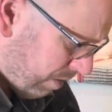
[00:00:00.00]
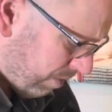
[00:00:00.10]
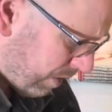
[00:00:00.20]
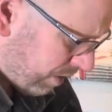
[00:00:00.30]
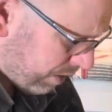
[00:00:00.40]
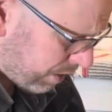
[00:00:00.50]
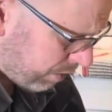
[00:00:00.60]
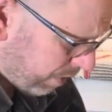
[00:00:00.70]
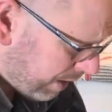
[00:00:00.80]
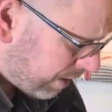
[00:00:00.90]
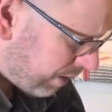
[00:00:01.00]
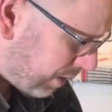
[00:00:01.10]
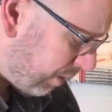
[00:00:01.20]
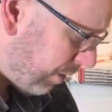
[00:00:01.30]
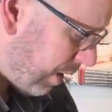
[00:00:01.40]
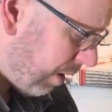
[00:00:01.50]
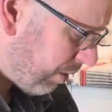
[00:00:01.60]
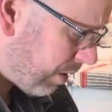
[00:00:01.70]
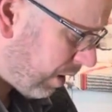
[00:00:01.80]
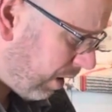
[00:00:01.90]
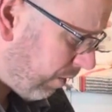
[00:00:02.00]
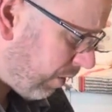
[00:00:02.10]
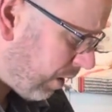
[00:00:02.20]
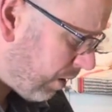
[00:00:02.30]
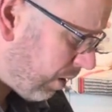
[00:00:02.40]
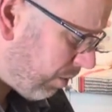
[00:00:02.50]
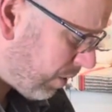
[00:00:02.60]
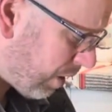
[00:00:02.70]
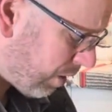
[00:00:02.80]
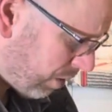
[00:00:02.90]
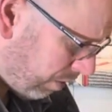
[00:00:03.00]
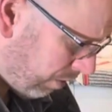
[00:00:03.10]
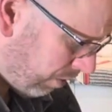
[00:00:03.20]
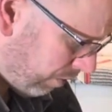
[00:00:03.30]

Because he's waited till now to give an interpretation mm. of the